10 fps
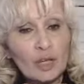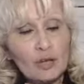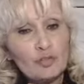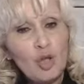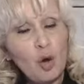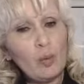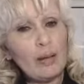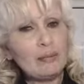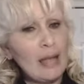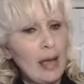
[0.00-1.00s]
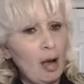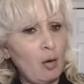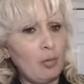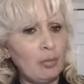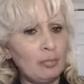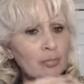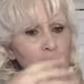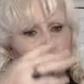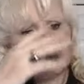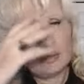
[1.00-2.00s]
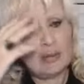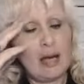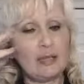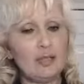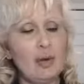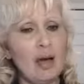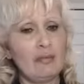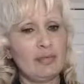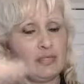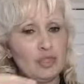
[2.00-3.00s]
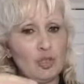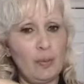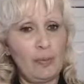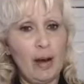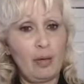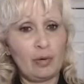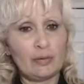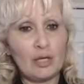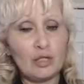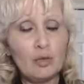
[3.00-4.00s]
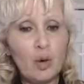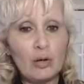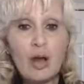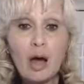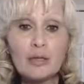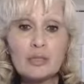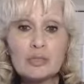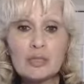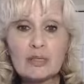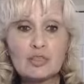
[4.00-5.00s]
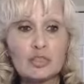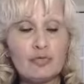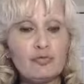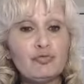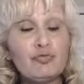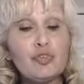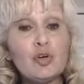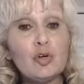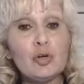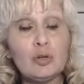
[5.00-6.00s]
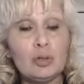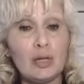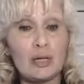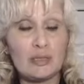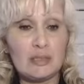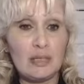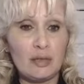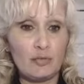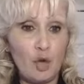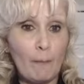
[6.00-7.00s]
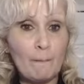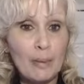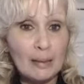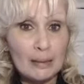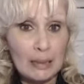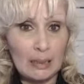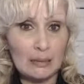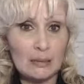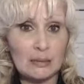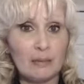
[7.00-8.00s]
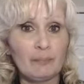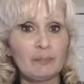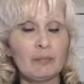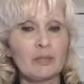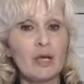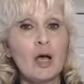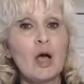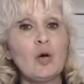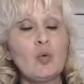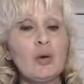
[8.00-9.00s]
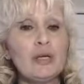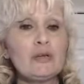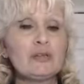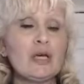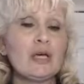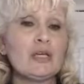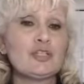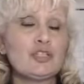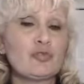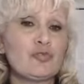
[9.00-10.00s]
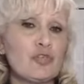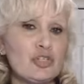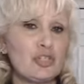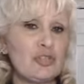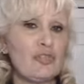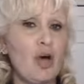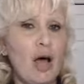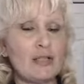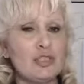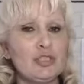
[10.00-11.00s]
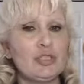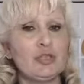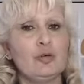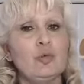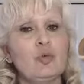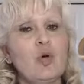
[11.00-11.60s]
knowing now that you have this superpower that you are not using to the full extent of your abilities what do you think is your first thought to do?